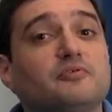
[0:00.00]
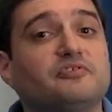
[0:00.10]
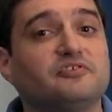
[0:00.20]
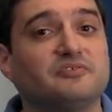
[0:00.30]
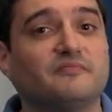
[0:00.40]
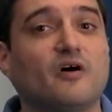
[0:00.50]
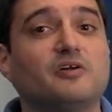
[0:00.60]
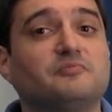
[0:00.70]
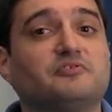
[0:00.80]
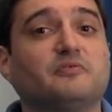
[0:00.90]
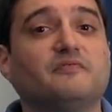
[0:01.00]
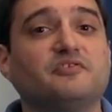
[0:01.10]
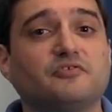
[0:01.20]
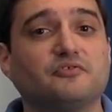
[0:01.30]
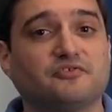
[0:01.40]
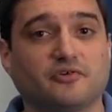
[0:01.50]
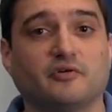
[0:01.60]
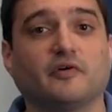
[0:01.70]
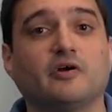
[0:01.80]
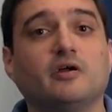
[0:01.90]
system volumes to a physical
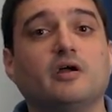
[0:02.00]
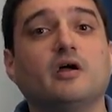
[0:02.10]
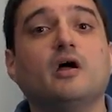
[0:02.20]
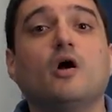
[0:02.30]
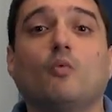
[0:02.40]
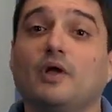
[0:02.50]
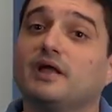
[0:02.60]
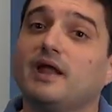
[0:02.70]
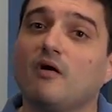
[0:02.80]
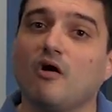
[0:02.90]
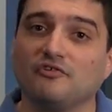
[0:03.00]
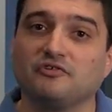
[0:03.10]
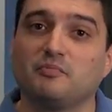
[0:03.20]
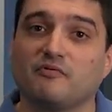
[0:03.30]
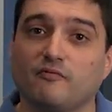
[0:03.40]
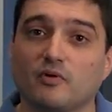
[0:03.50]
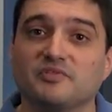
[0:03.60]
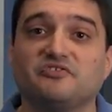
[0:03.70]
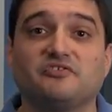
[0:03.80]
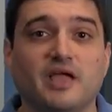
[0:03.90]
server, we can now also perform
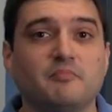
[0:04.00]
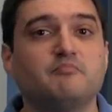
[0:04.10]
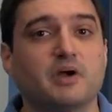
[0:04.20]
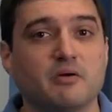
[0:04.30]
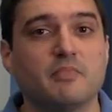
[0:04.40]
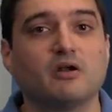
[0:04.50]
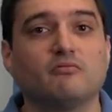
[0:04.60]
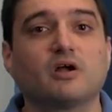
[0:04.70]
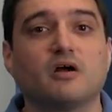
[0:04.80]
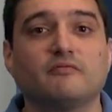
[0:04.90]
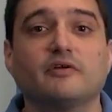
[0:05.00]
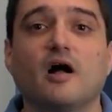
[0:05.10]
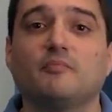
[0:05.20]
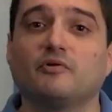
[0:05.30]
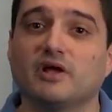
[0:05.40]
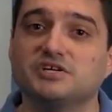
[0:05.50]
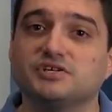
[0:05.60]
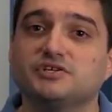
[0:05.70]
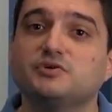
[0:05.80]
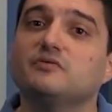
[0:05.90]
the same bare metal recovery
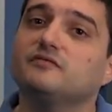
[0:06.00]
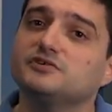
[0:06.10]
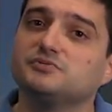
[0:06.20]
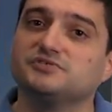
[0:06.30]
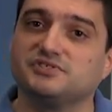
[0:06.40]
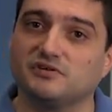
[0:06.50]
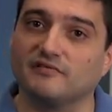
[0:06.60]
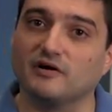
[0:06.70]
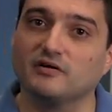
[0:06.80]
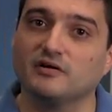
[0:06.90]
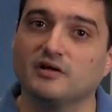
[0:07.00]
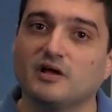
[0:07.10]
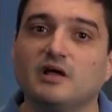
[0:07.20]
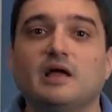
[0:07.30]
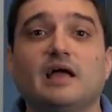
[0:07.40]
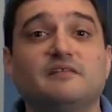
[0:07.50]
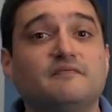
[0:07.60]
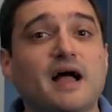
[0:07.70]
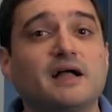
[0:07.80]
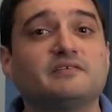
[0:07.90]
operation to a virtual server. In
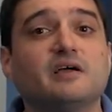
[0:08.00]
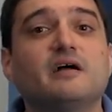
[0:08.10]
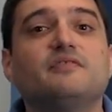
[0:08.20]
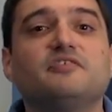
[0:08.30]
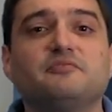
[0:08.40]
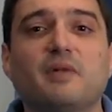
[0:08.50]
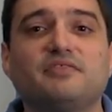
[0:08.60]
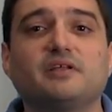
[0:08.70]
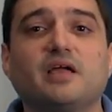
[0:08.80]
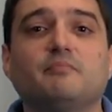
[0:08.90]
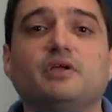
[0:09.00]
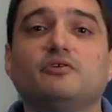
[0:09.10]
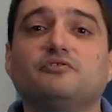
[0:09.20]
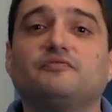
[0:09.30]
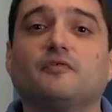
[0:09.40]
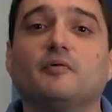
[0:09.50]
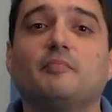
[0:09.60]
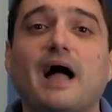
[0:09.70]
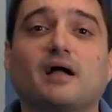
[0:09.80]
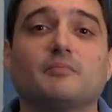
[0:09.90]
fact, this method can be used for a
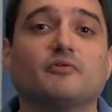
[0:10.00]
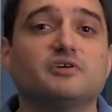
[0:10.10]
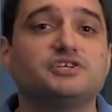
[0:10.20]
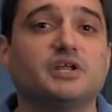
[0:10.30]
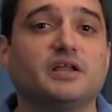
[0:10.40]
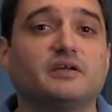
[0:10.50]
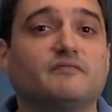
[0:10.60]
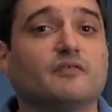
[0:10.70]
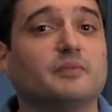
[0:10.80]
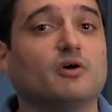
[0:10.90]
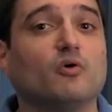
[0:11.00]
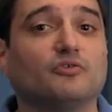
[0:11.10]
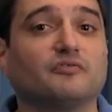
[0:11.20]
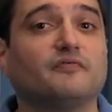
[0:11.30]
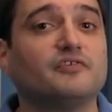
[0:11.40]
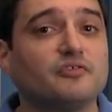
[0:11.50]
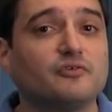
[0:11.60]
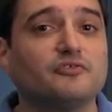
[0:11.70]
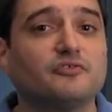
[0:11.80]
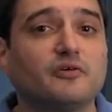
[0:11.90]
backup originating from an older
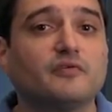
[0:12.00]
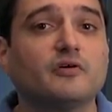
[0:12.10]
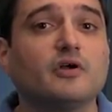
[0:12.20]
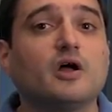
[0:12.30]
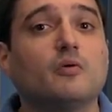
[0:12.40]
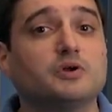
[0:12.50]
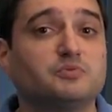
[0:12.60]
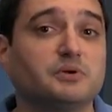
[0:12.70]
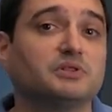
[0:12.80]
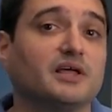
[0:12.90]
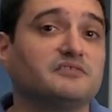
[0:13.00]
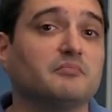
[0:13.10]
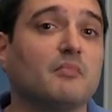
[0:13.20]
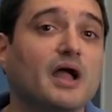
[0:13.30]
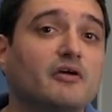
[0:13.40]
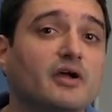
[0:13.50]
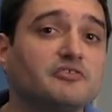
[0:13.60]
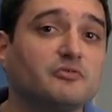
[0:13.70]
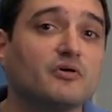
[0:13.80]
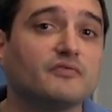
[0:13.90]
physical server, which we would like to migrate
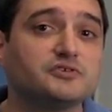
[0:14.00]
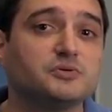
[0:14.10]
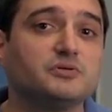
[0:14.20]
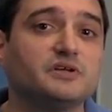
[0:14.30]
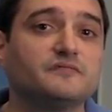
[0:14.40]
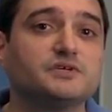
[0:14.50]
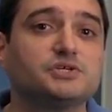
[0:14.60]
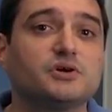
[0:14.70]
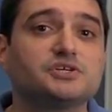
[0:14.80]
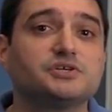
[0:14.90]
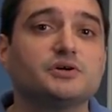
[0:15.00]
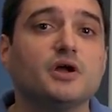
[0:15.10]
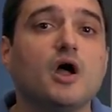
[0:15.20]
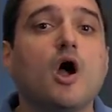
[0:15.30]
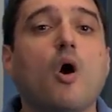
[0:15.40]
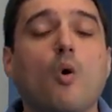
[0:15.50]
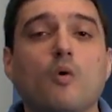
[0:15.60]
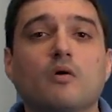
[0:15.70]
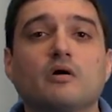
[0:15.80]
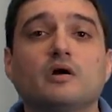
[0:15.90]
to our virtual infrastructure,
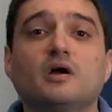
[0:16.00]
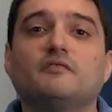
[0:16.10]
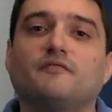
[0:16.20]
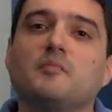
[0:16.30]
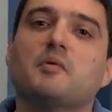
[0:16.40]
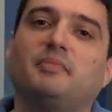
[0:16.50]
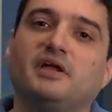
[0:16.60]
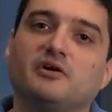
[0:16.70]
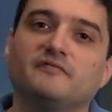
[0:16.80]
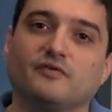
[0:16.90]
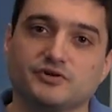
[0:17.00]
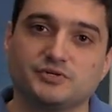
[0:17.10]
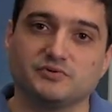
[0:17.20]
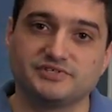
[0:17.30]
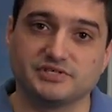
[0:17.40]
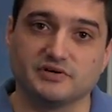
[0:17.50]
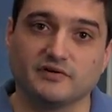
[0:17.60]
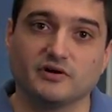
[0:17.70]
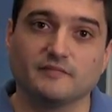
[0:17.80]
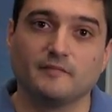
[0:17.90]
or from a peer virtual server.